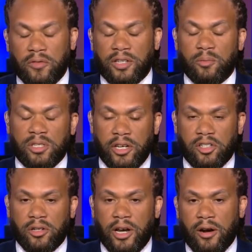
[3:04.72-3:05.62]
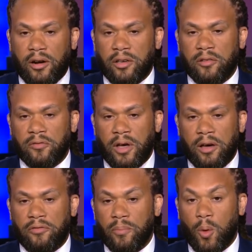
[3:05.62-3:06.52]
victimization narrative
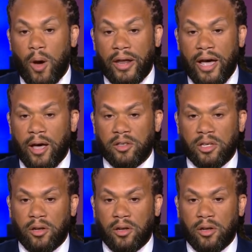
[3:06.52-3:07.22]
uh, from the White House,